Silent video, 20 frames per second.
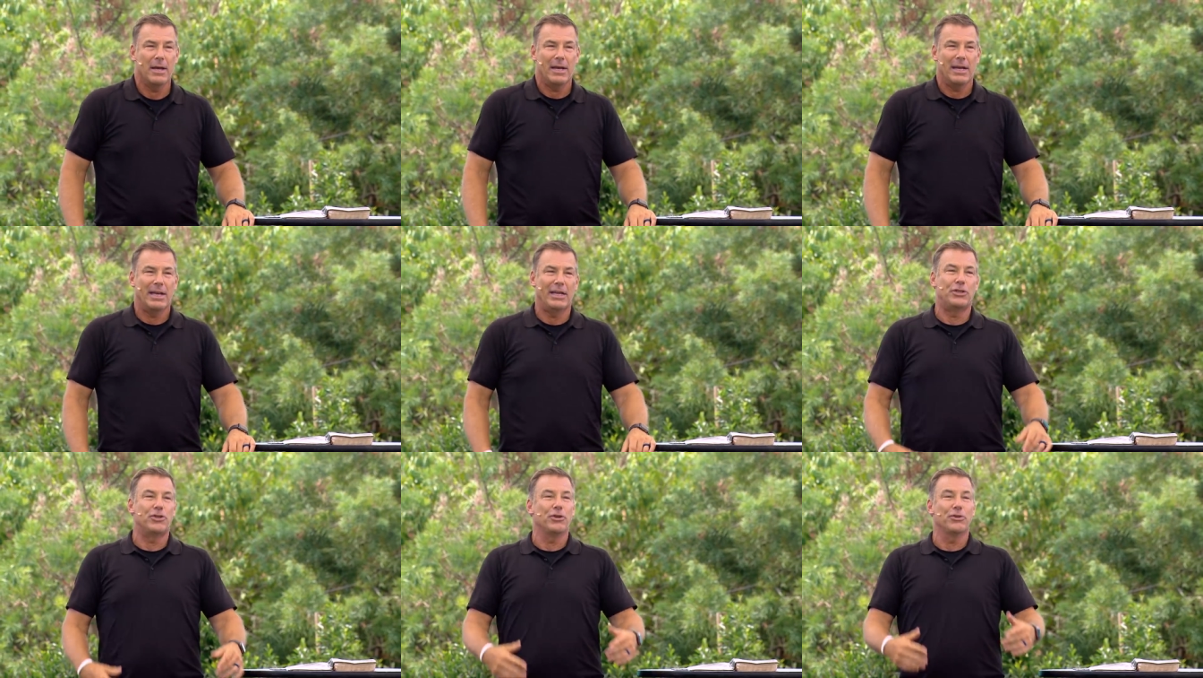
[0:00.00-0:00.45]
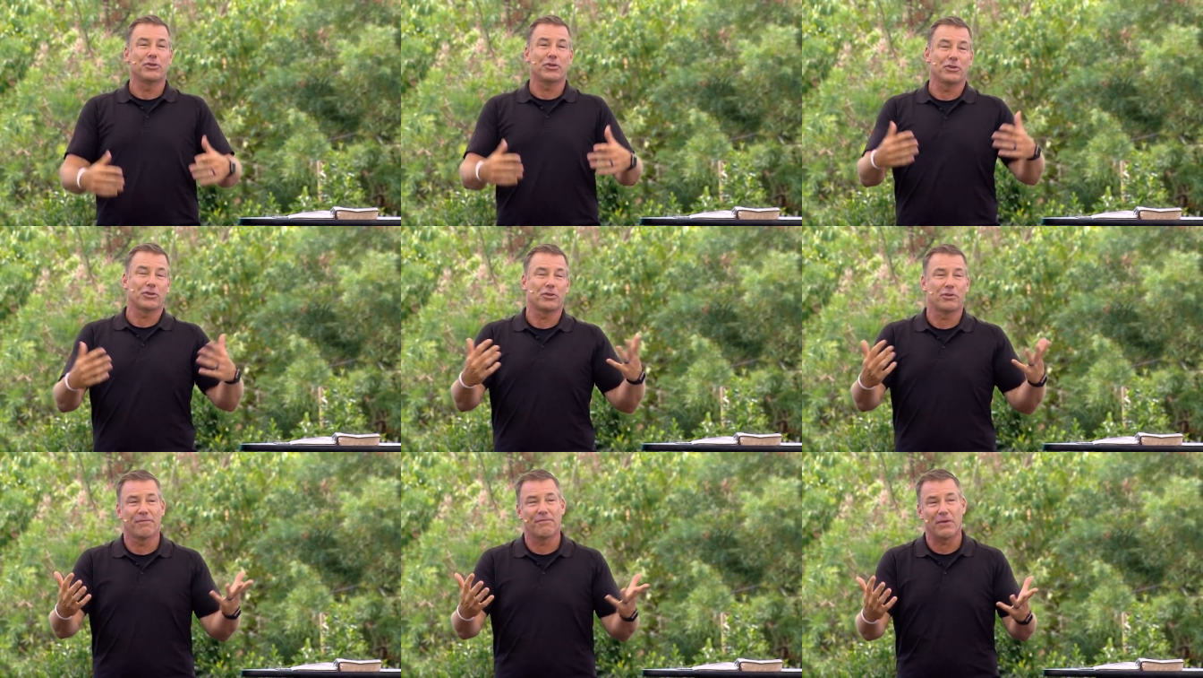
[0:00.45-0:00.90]
He
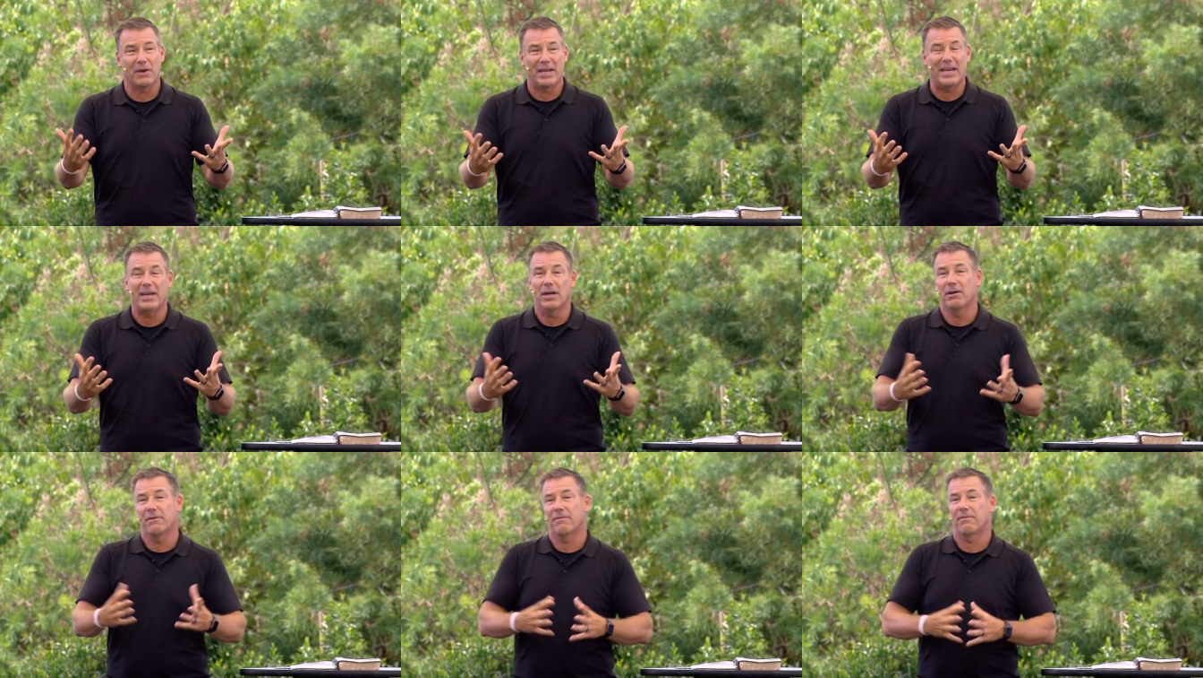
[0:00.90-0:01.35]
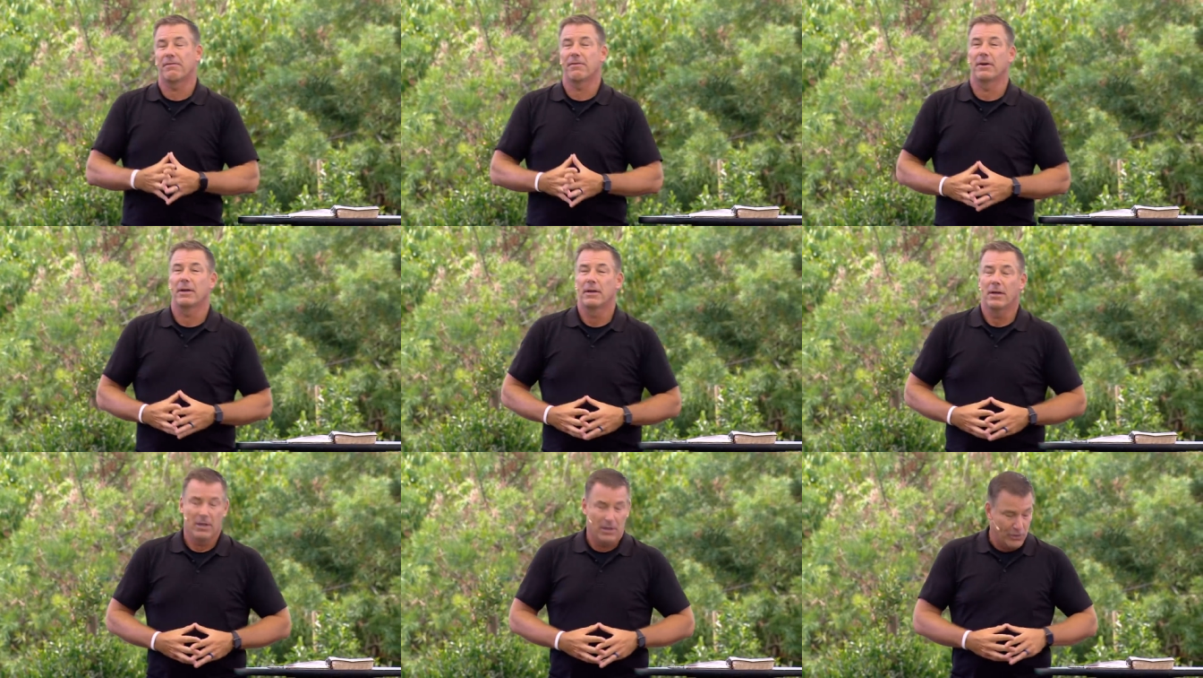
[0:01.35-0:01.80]
chooses to forgive.
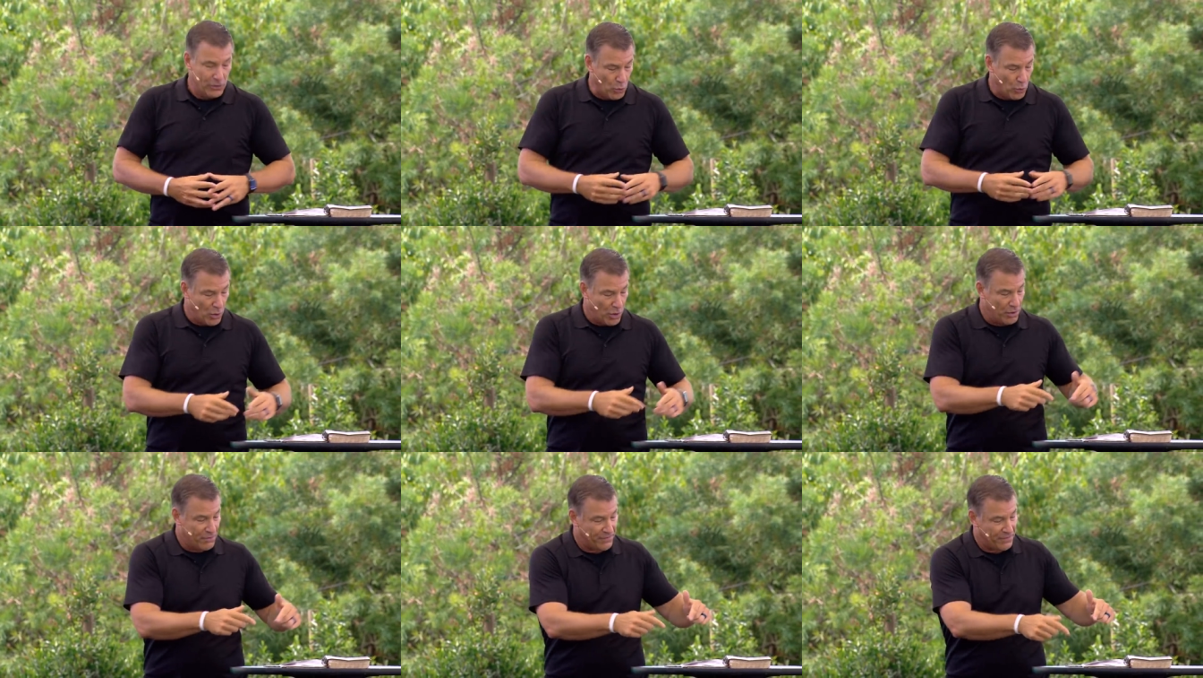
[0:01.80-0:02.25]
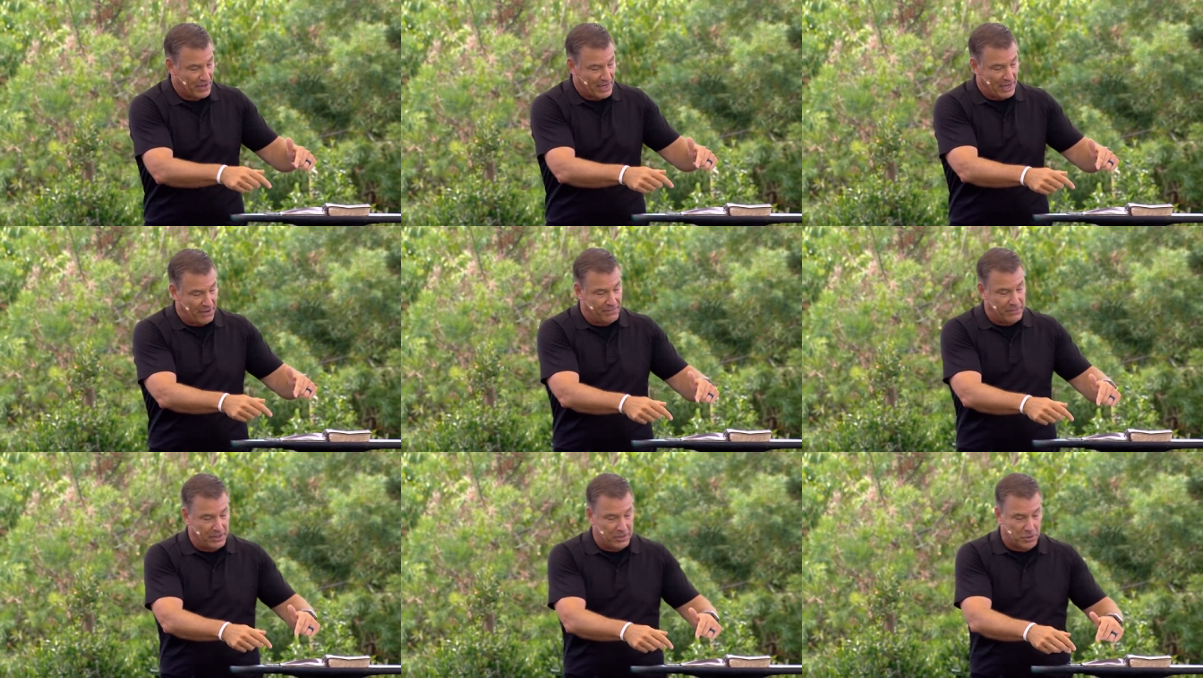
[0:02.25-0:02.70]
The word
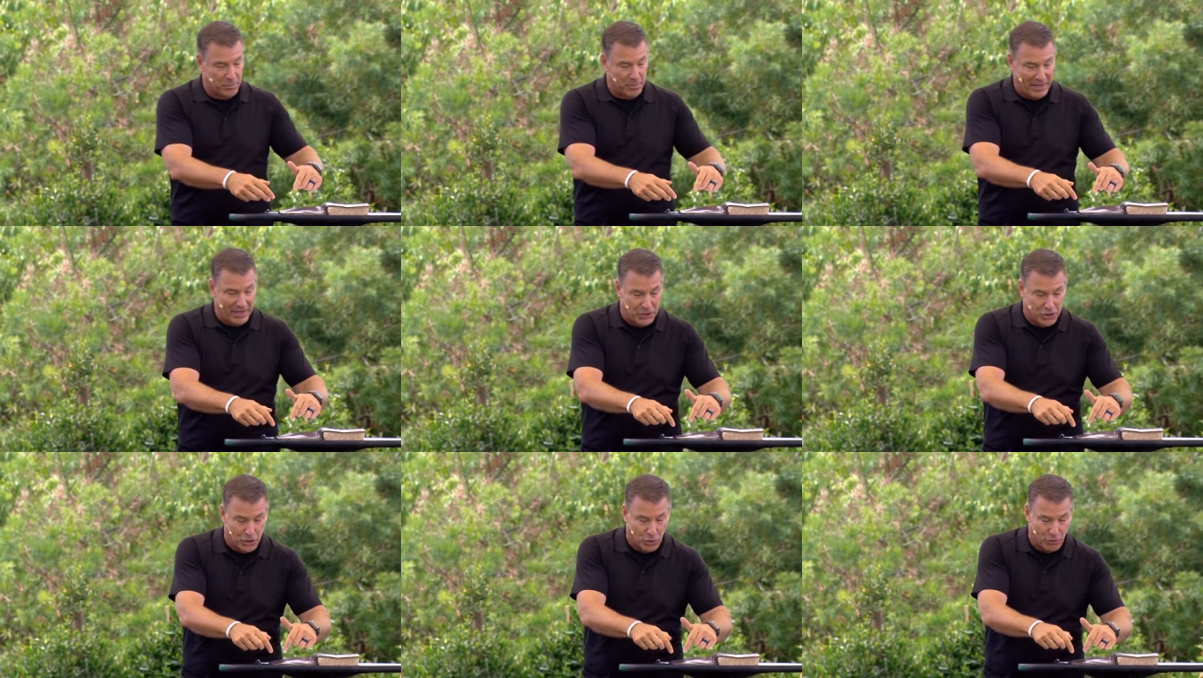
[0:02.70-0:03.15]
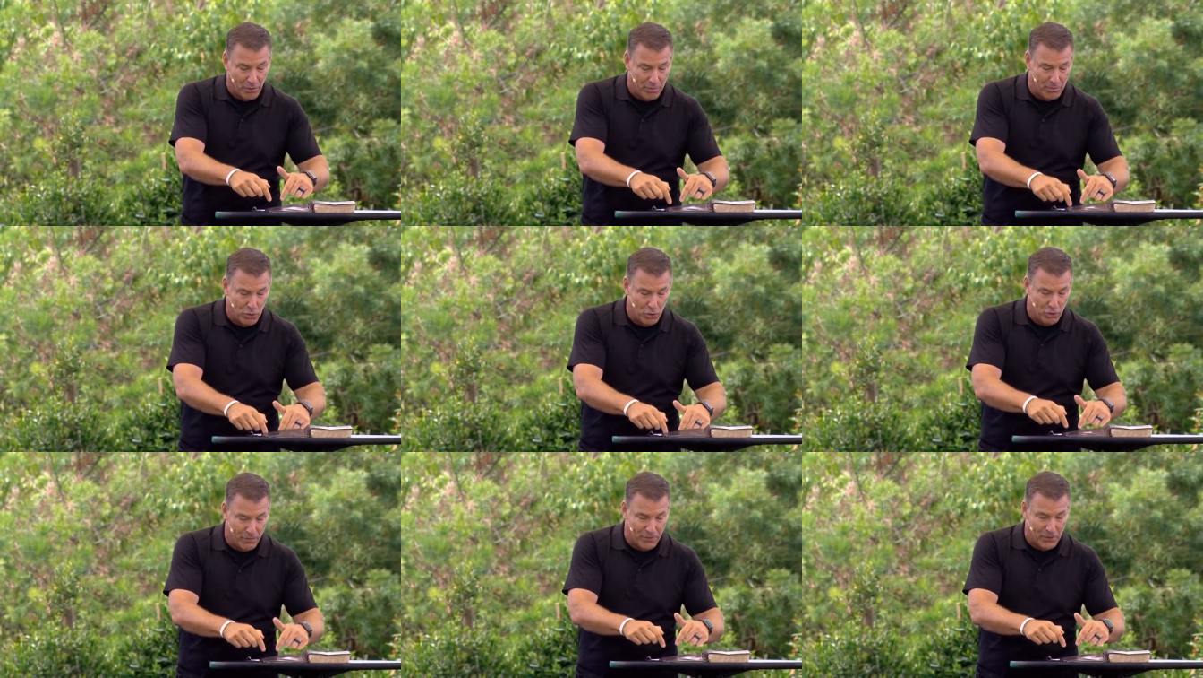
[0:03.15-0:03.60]
forgiveness means to
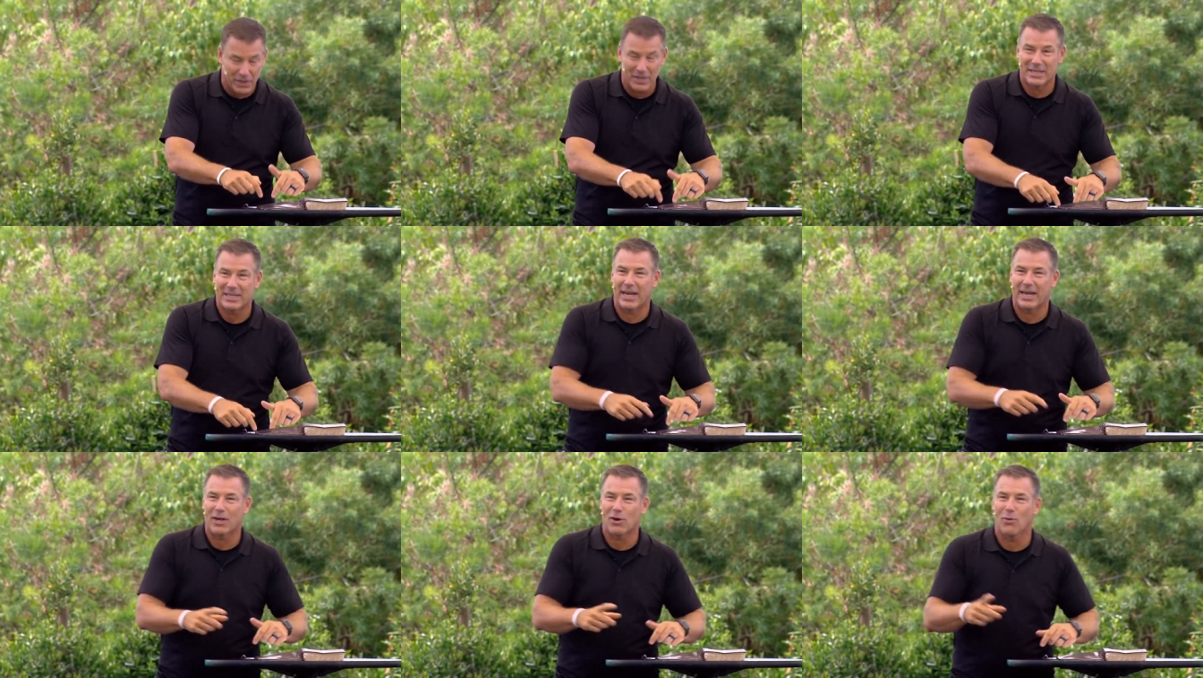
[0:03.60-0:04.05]
remove or to take